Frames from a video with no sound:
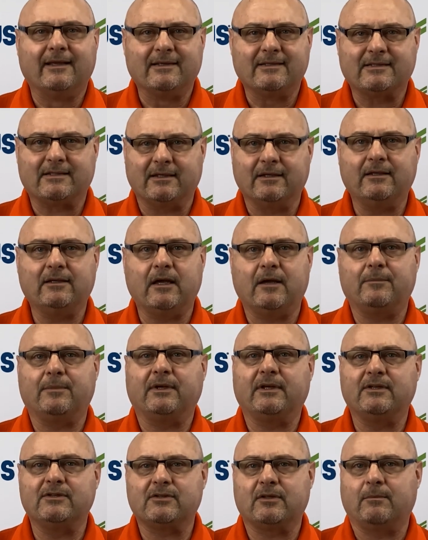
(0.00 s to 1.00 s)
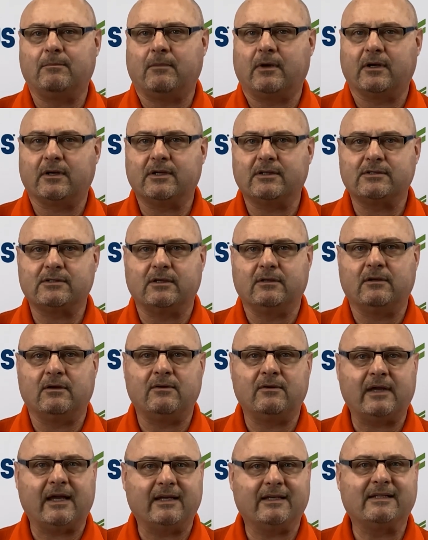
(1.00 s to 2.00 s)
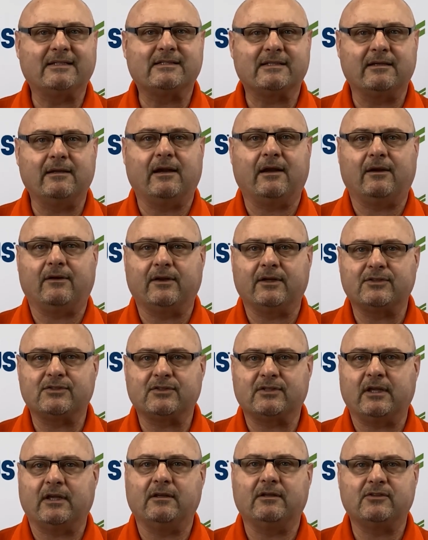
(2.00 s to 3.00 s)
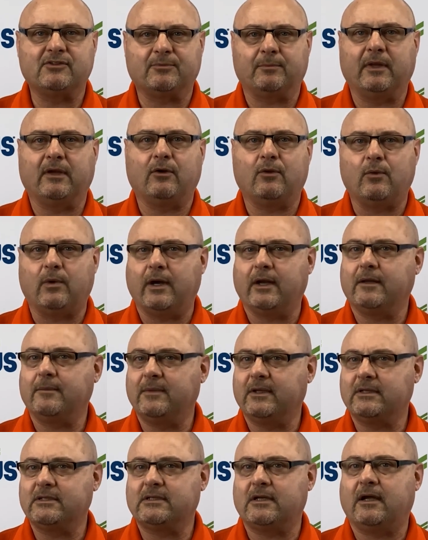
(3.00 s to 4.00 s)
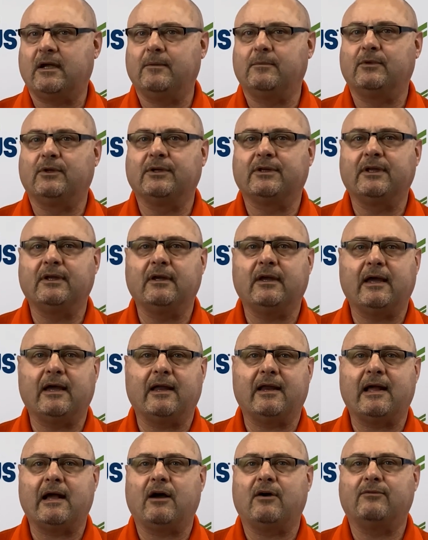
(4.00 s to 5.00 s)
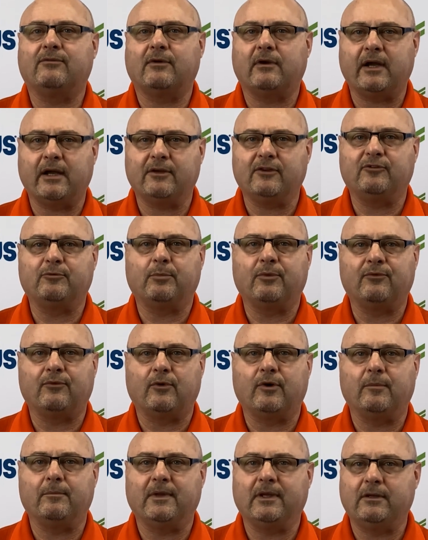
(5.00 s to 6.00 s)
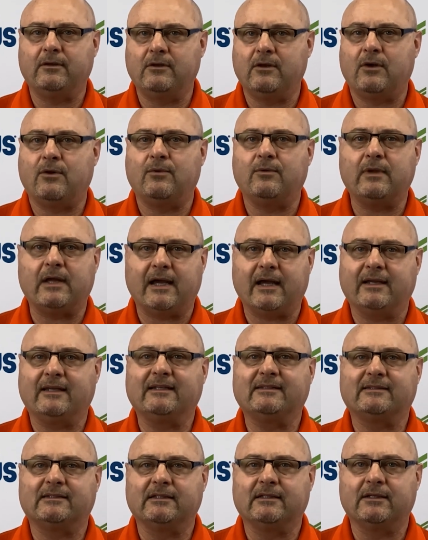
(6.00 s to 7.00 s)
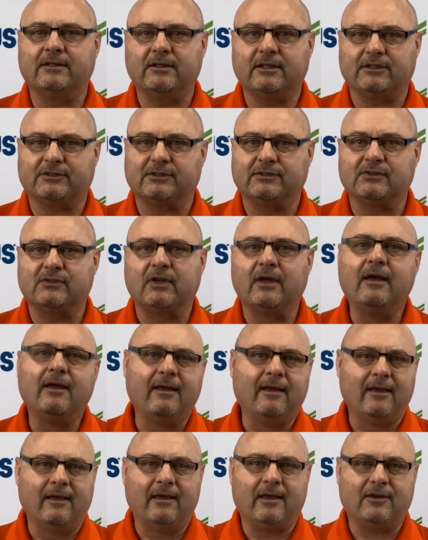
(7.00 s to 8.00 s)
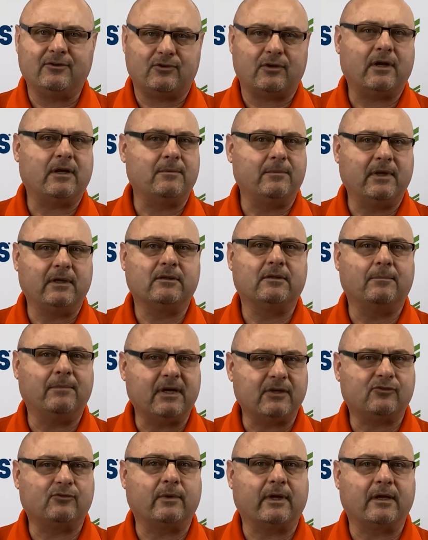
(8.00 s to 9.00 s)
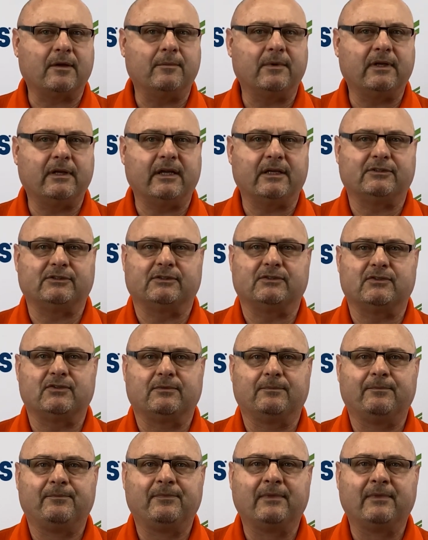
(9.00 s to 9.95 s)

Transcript: Seed companies that market to known IDC areas tend to spend quite a bit of time looking at how varieties perform in known IDC conditions and try to make the best recommendations.